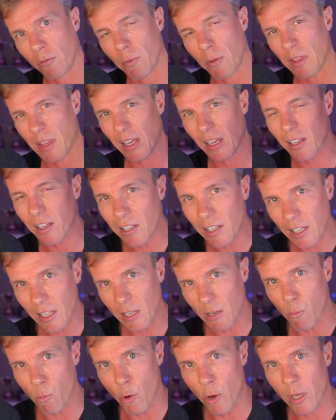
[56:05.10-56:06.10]
but then clearly
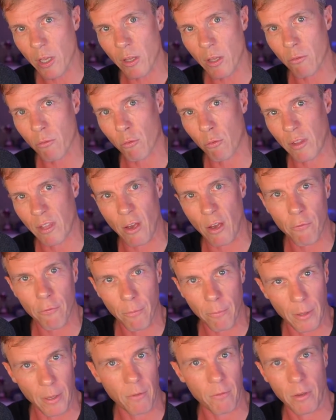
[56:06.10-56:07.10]
working through the
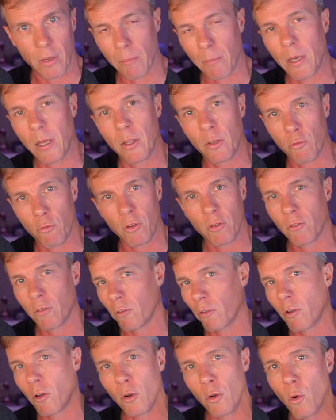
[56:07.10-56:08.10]
alphabet of email
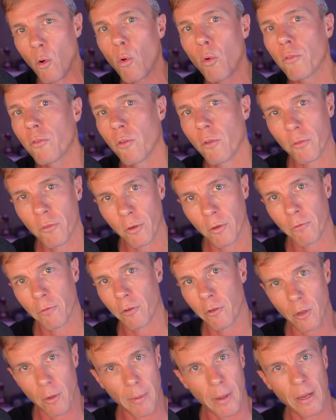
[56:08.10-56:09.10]
addresses on all sorts of
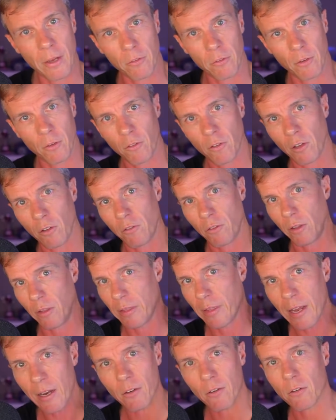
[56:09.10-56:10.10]
different domains they're testing.
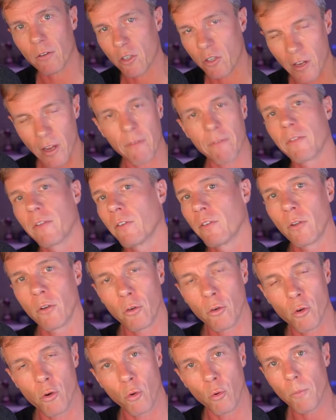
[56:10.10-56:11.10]
That stuff is not
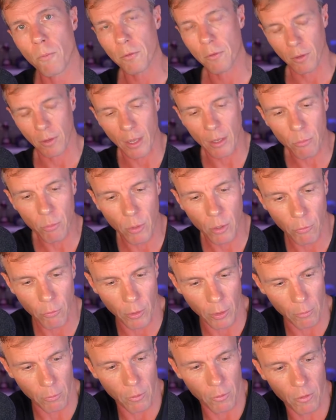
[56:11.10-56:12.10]
cool. So that's what I
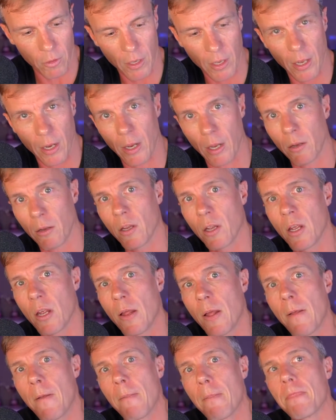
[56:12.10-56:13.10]
really wanted to cut out.
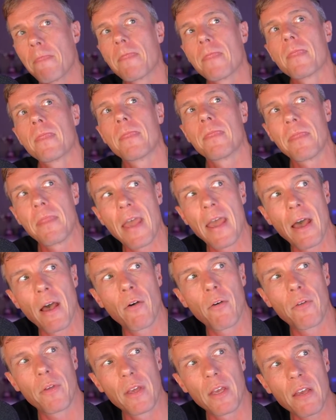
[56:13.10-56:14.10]

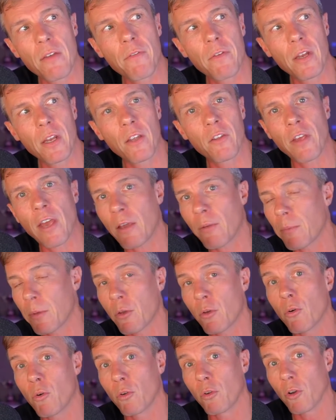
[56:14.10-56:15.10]
Now, if it is
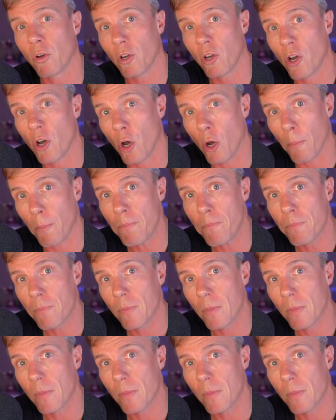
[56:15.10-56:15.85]
acmecore.com